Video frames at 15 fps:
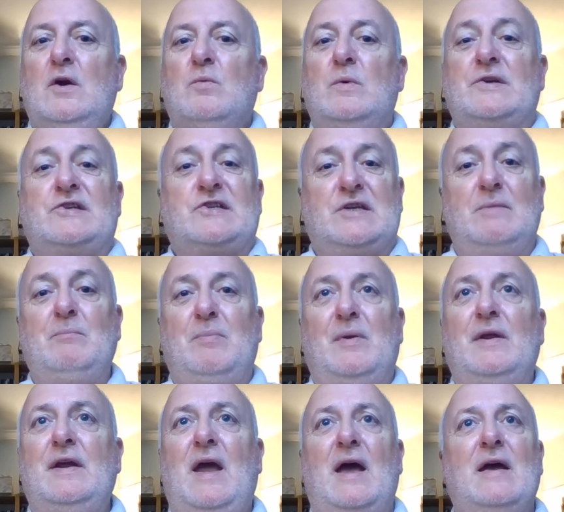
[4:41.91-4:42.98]
which
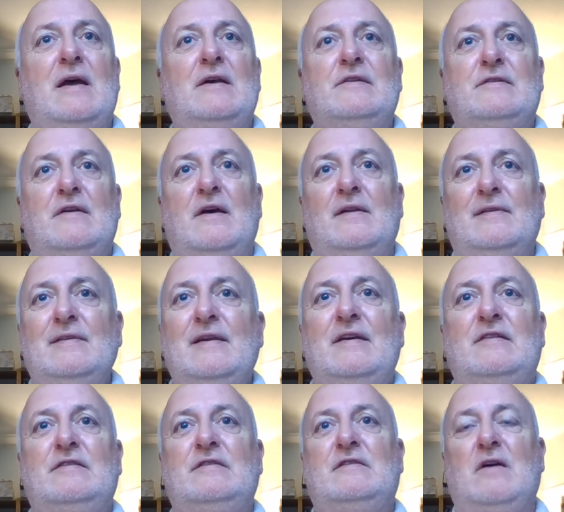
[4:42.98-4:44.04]
simply has a
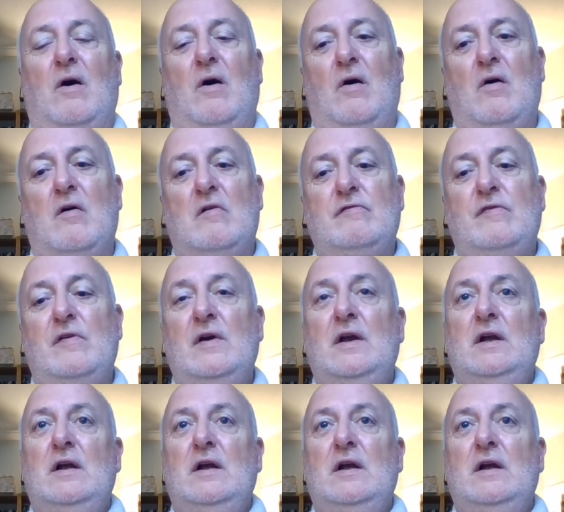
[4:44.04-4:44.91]
list of